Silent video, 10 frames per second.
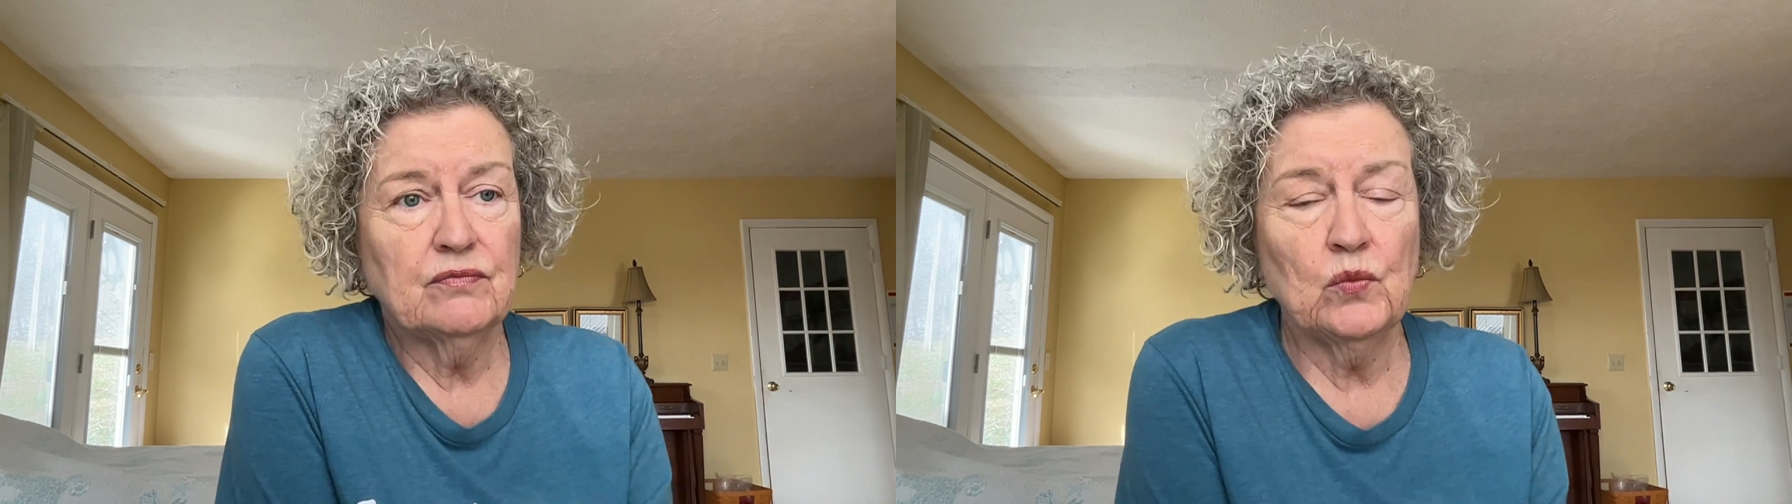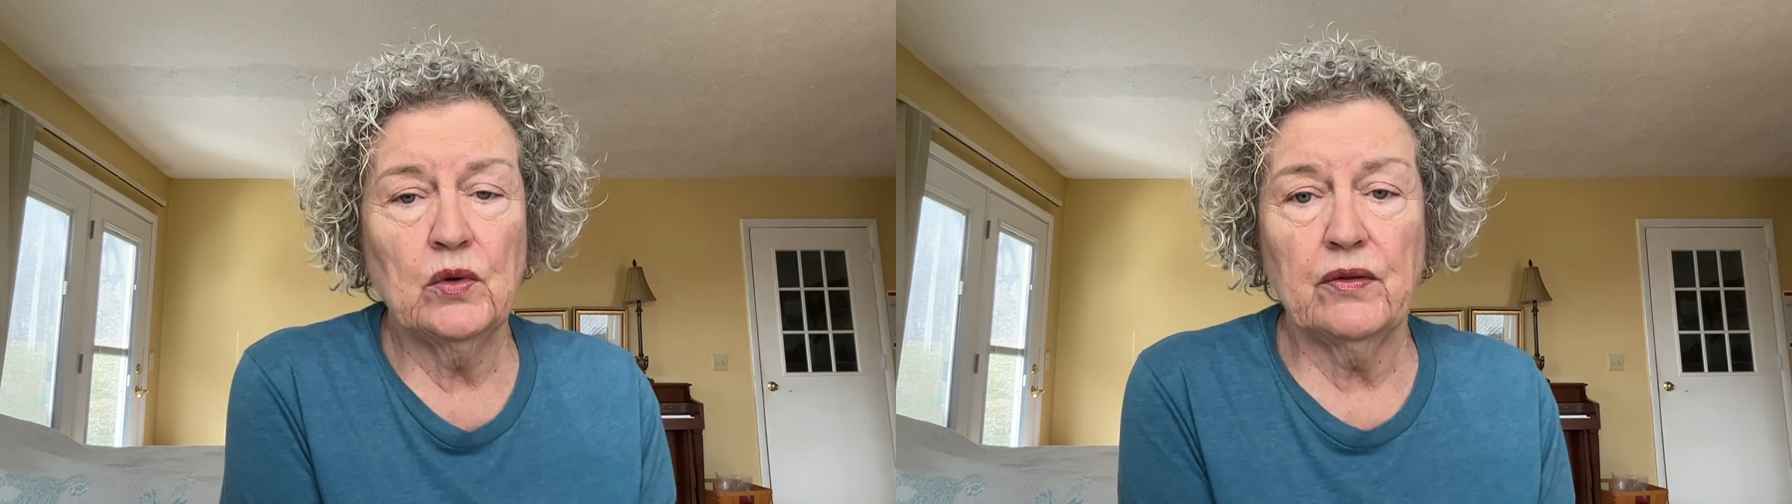
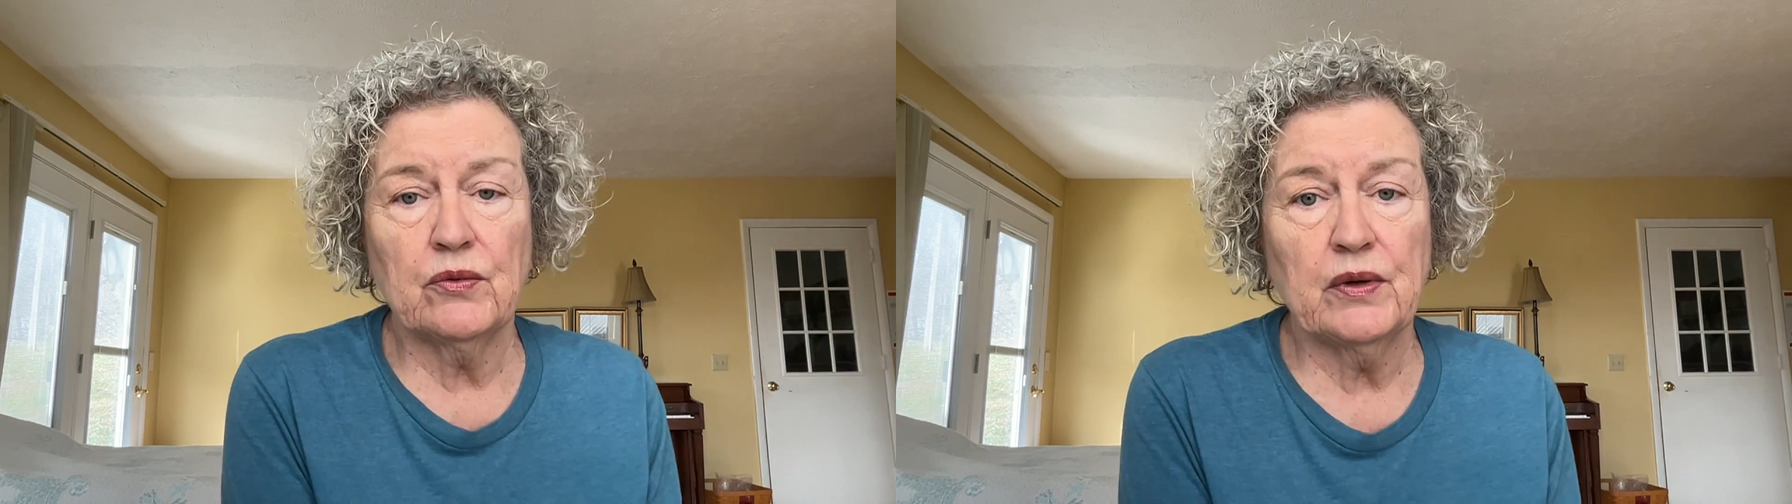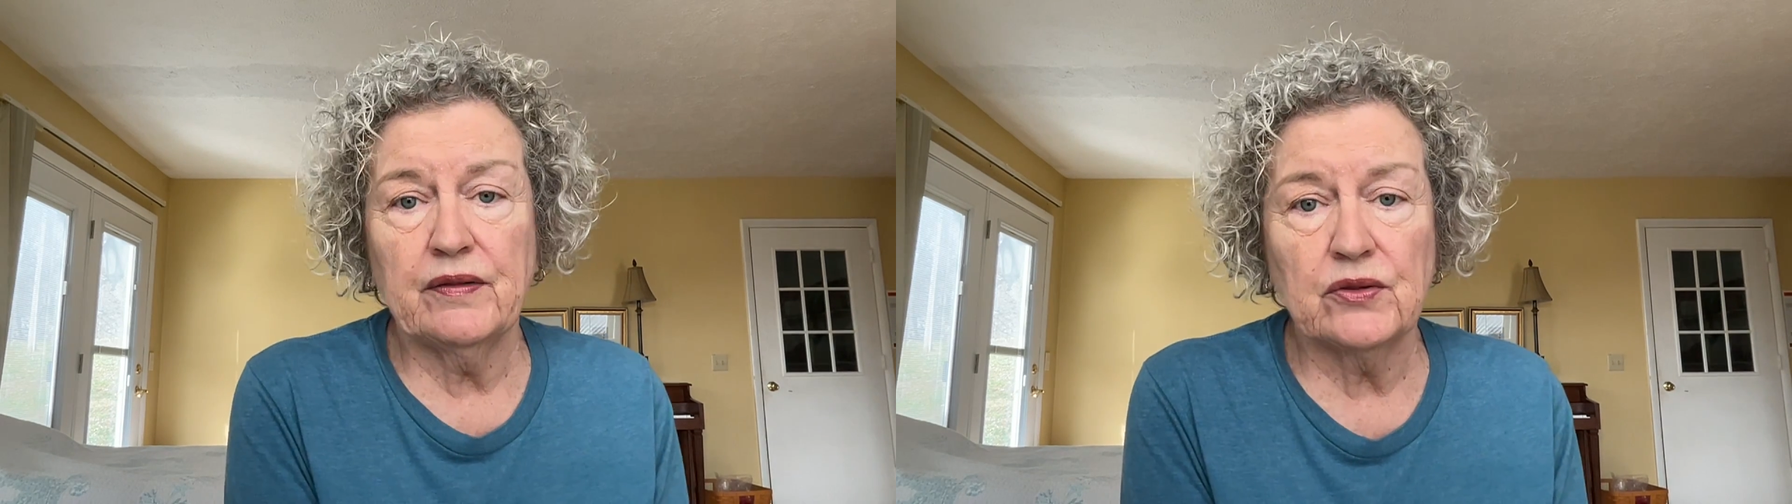one of the
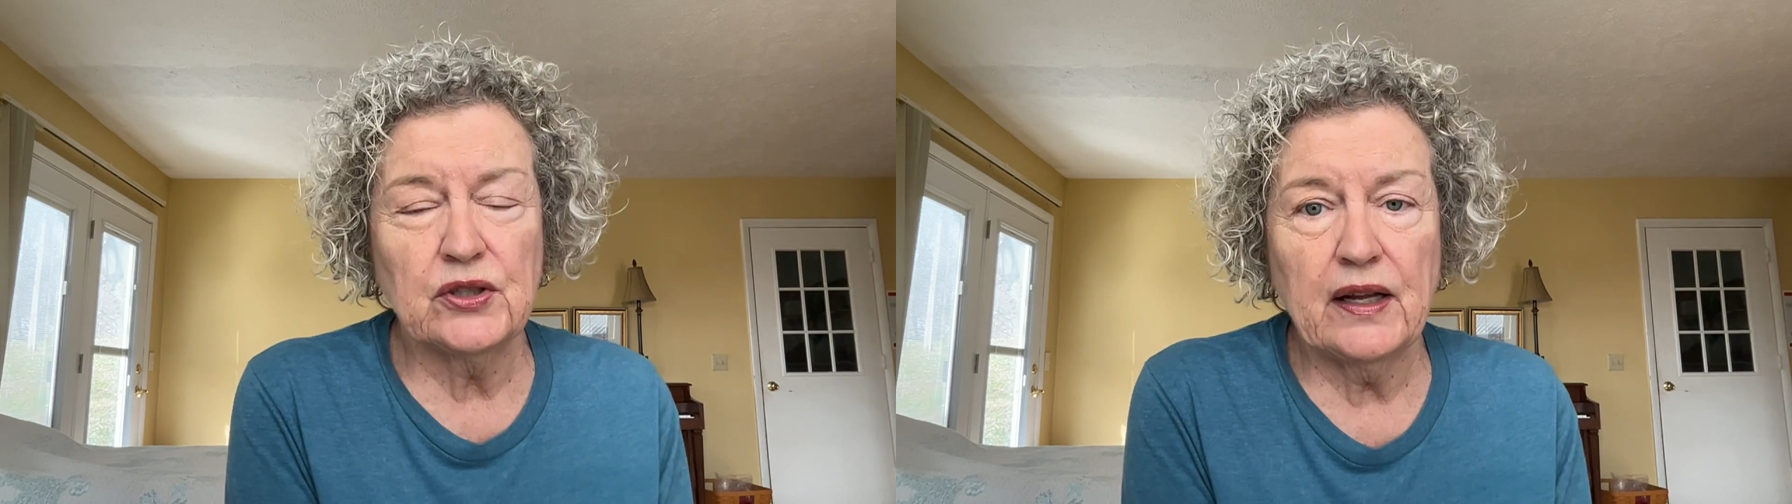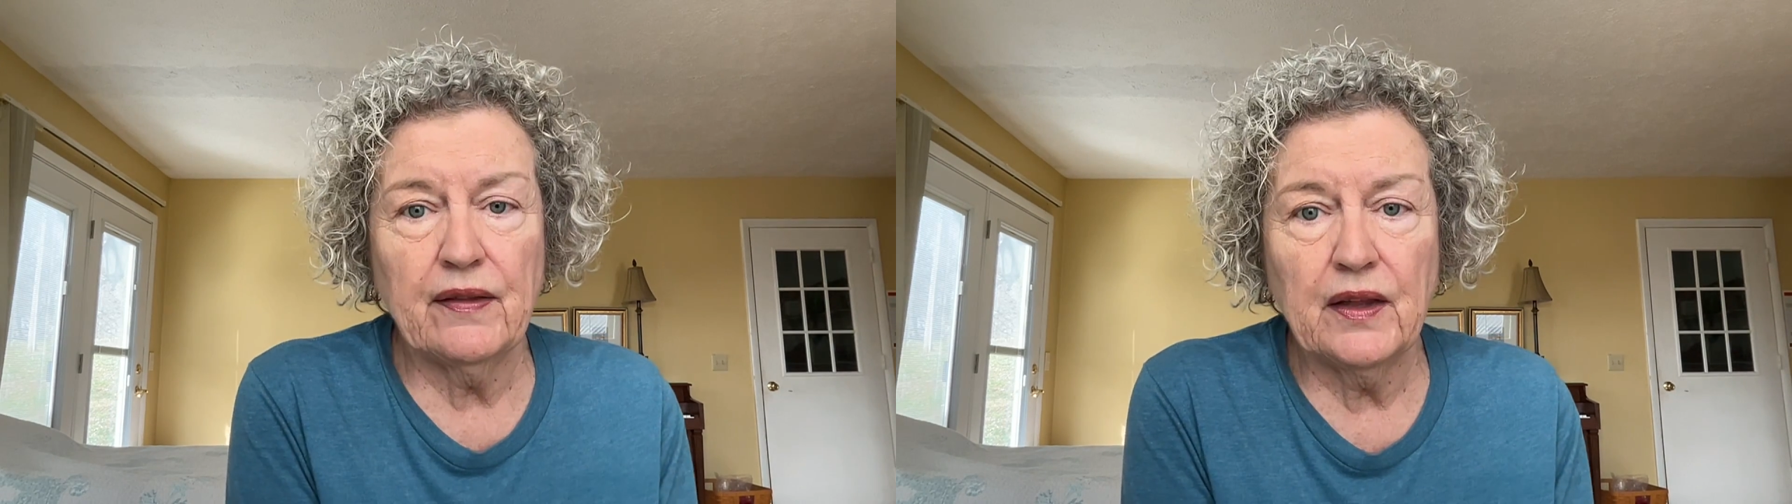rivers
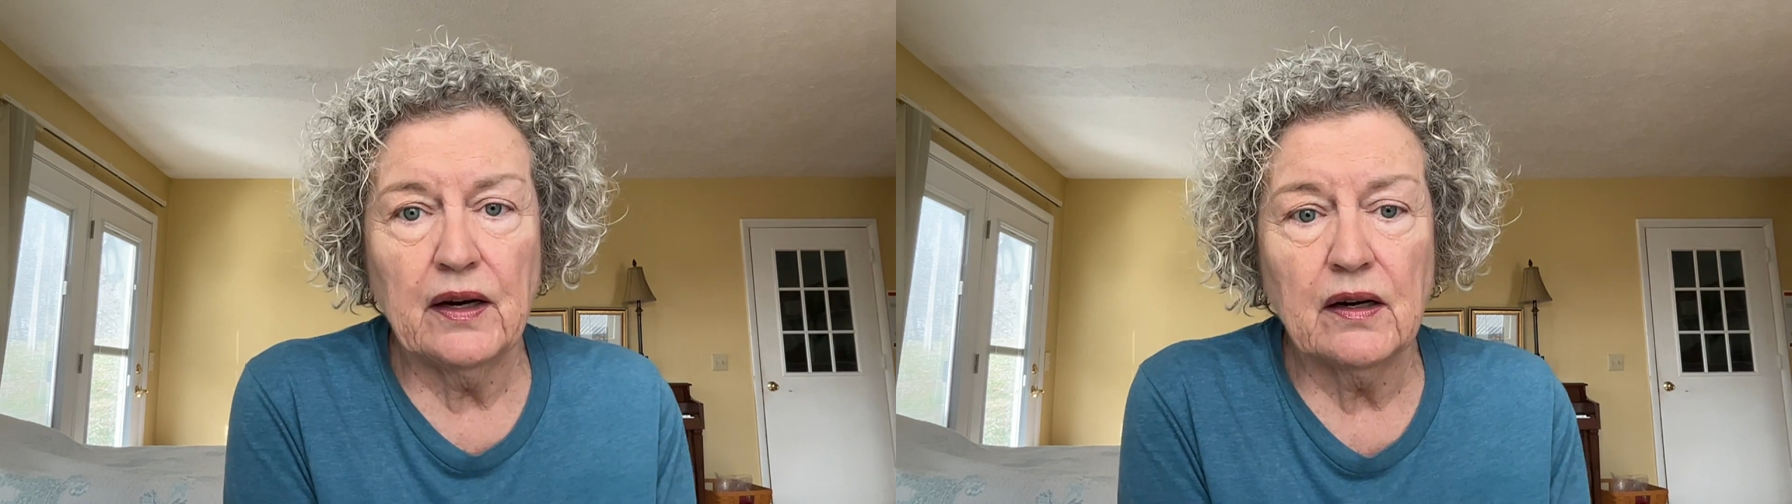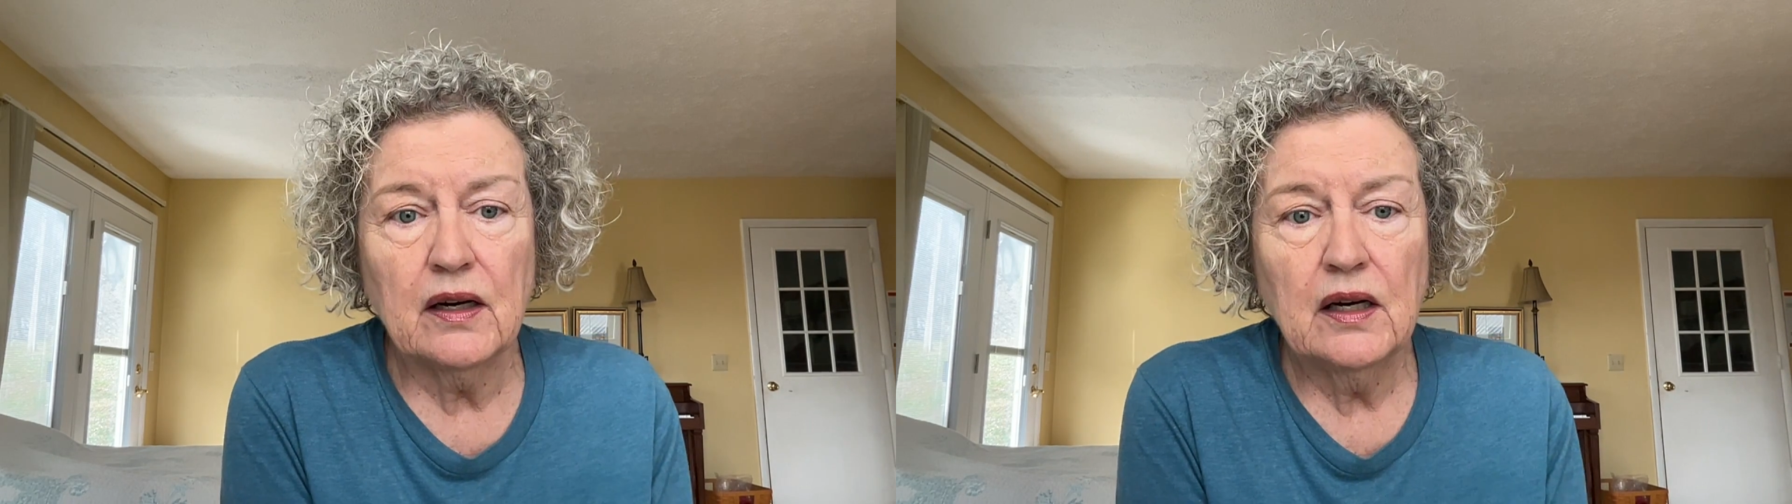down there.